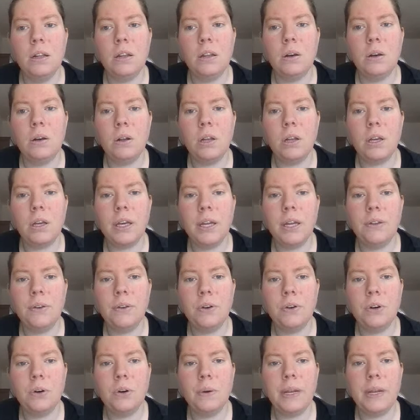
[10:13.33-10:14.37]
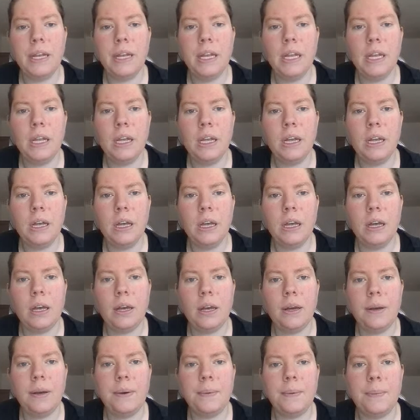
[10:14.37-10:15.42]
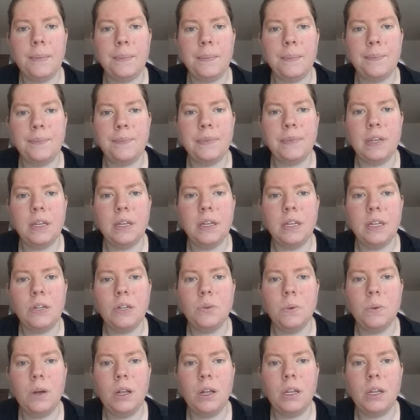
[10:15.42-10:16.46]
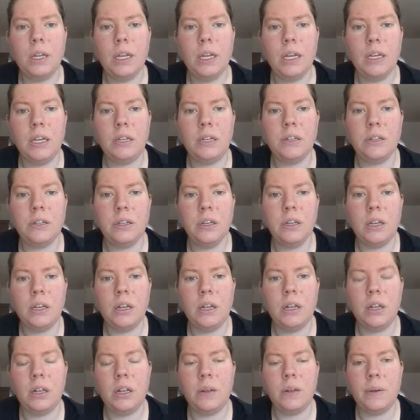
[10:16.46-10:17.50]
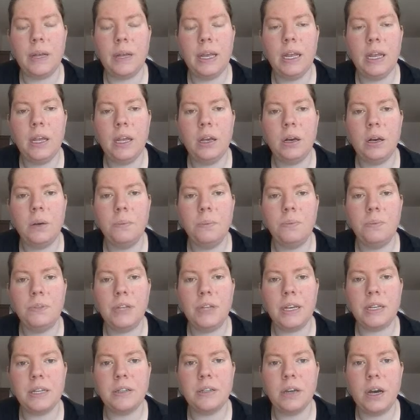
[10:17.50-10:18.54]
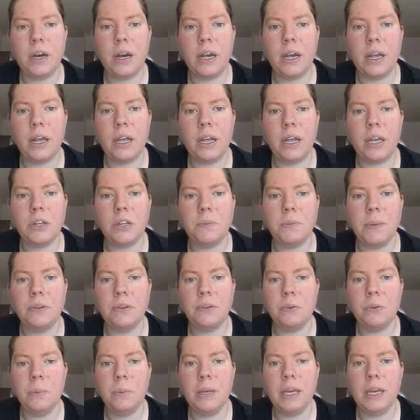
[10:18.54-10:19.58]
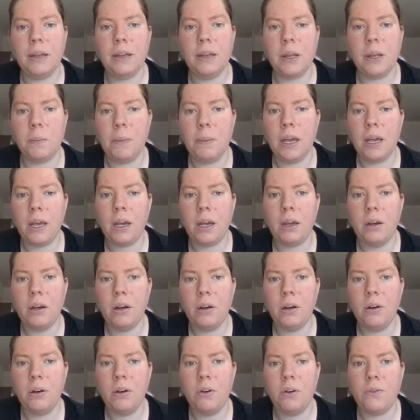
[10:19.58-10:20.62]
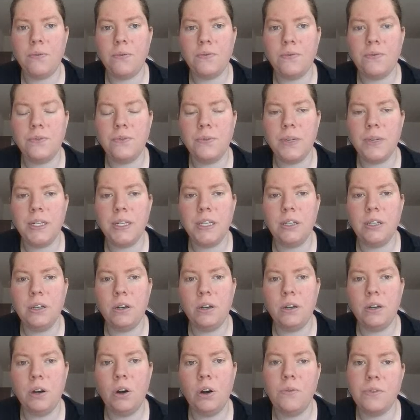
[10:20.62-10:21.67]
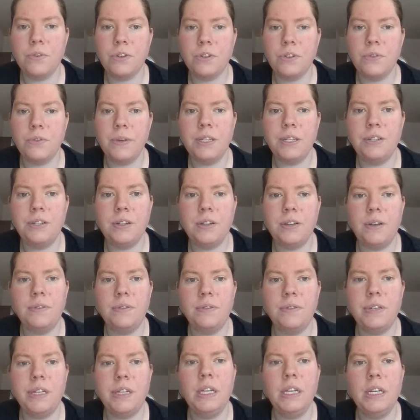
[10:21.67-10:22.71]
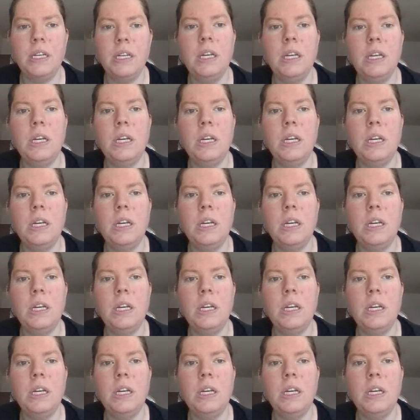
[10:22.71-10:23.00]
The other category, this one is the income tax I expect to be getting back of over 2017.